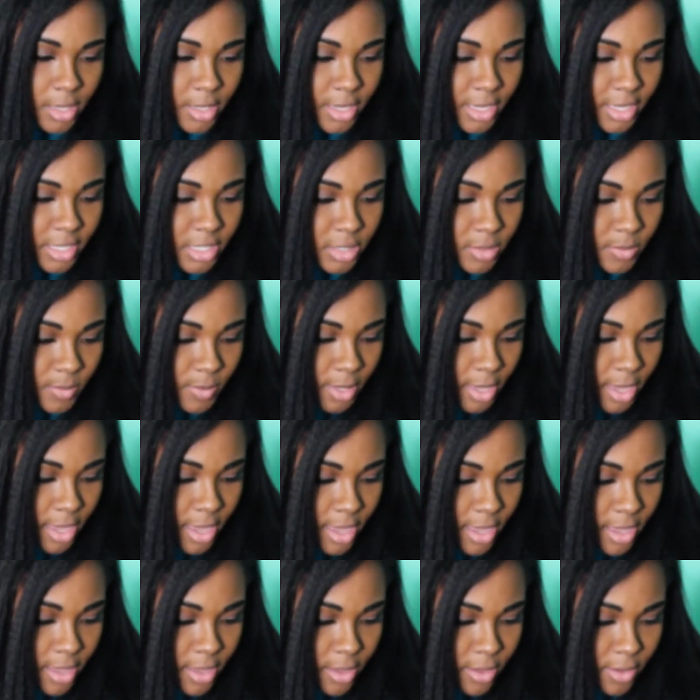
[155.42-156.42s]
Next we
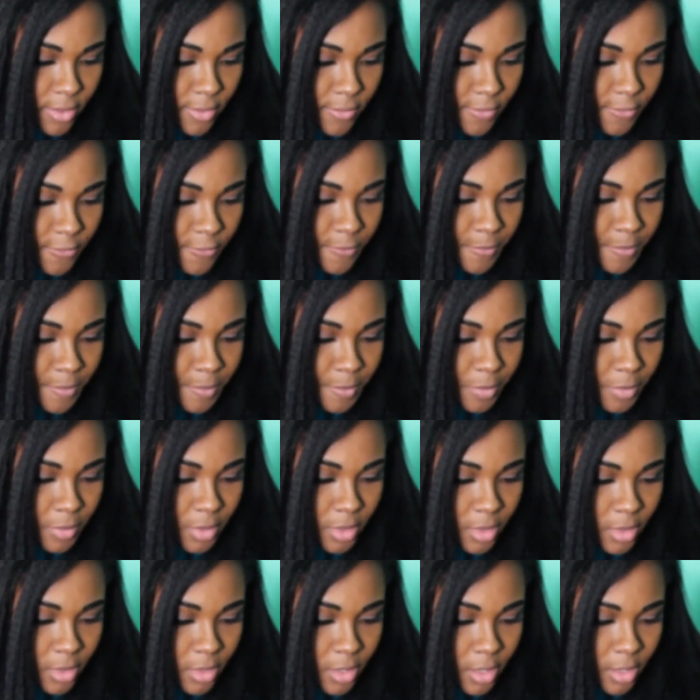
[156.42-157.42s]
have
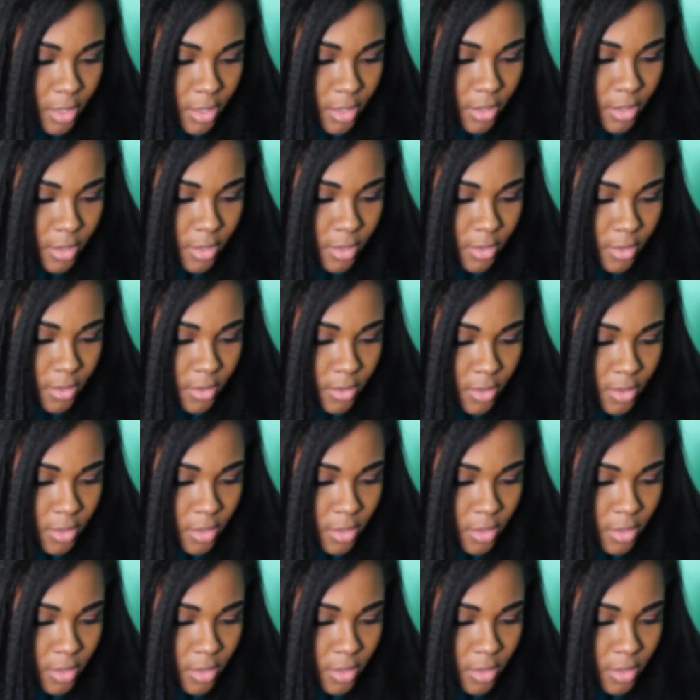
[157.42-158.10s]
the